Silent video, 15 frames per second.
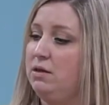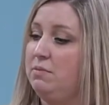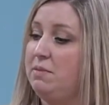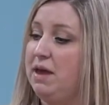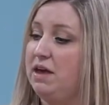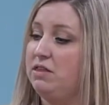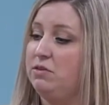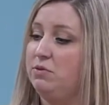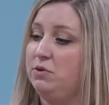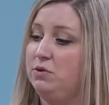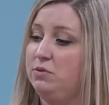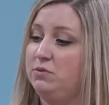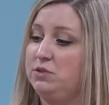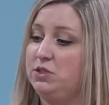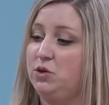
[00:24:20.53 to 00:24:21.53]

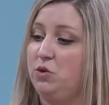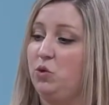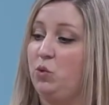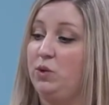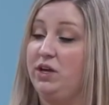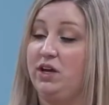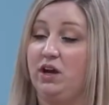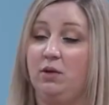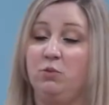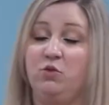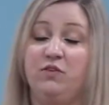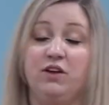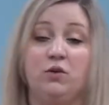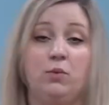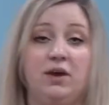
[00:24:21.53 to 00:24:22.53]
Bathroom, so we are
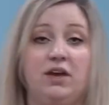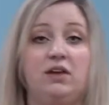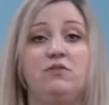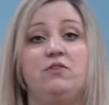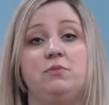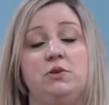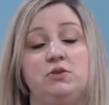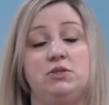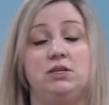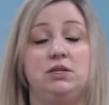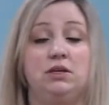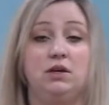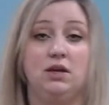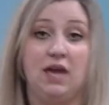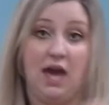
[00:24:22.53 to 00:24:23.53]
moving away from
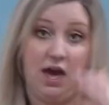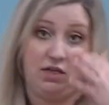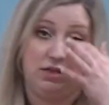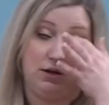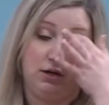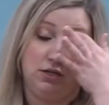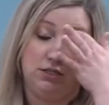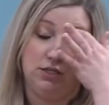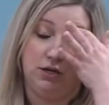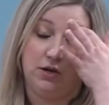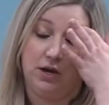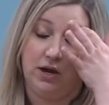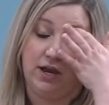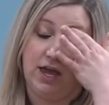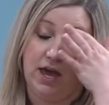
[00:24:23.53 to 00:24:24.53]
using catheters,
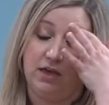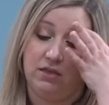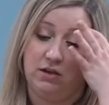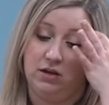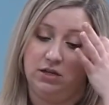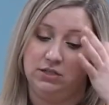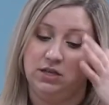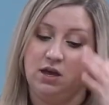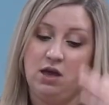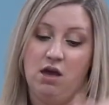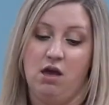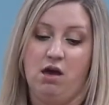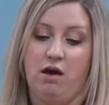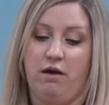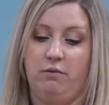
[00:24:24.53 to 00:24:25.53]
urinary catheters,
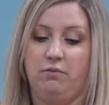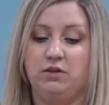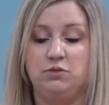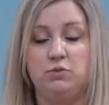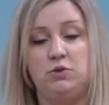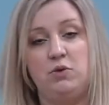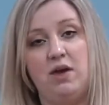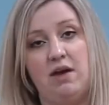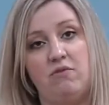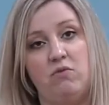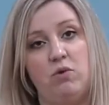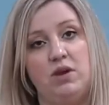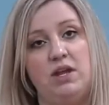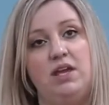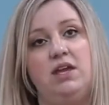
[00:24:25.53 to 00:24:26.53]
because when you have
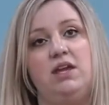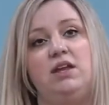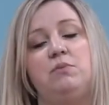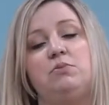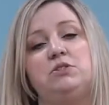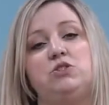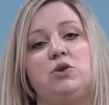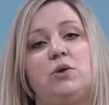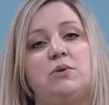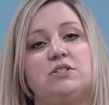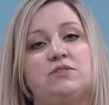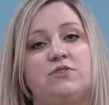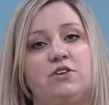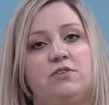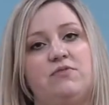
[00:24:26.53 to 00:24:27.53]
one in, it puts you at
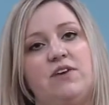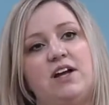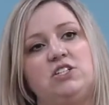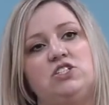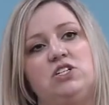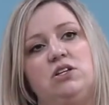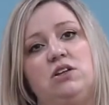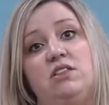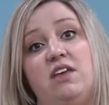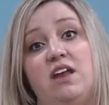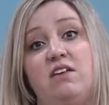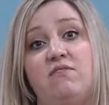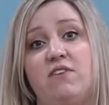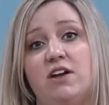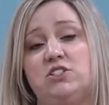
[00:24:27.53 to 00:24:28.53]
risk for infection, and
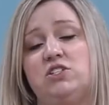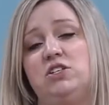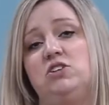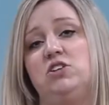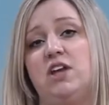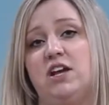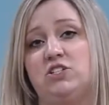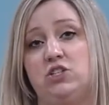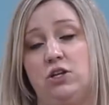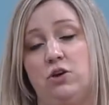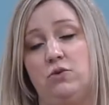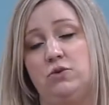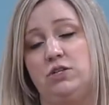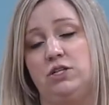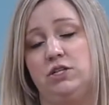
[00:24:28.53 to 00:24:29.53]
that infection could actually
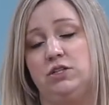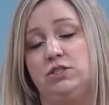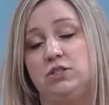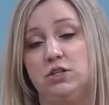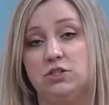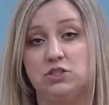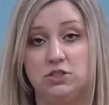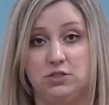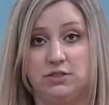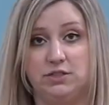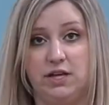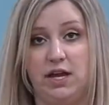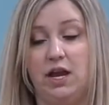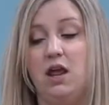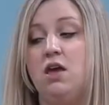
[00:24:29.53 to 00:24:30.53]
go to your surgical
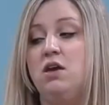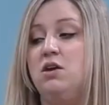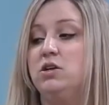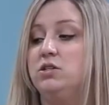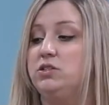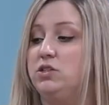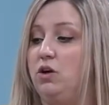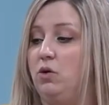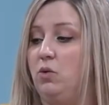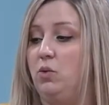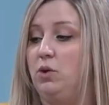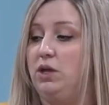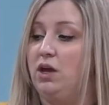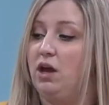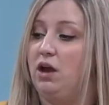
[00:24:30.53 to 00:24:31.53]
site. So
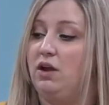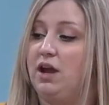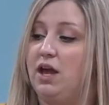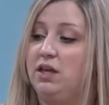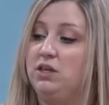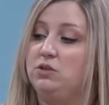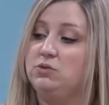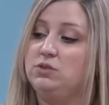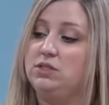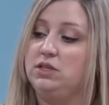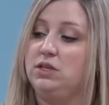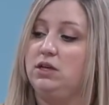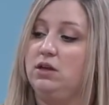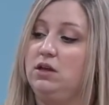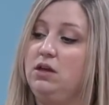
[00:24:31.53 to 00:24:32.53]
we are not
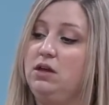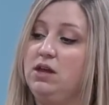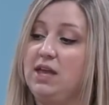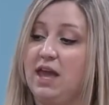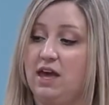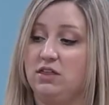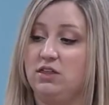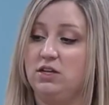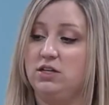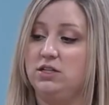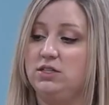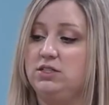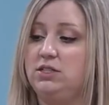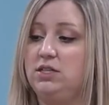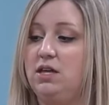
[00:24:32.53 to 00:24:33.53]
using
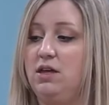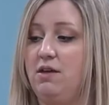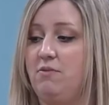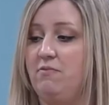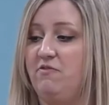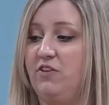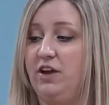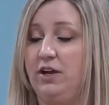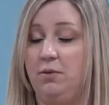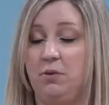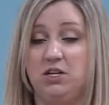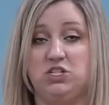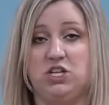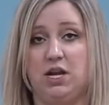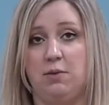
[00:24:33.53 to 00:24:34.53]
catheters very
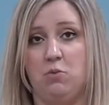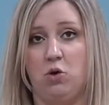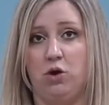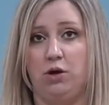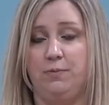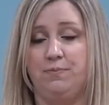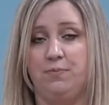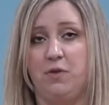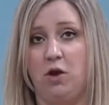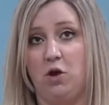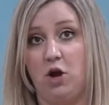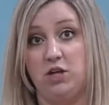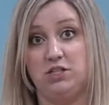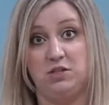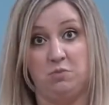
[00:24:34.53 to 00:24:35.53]
much anymore
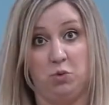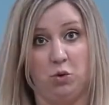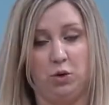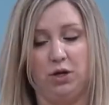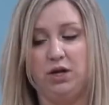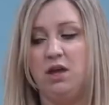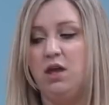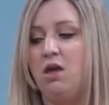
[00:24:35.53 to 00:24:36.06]
across the board.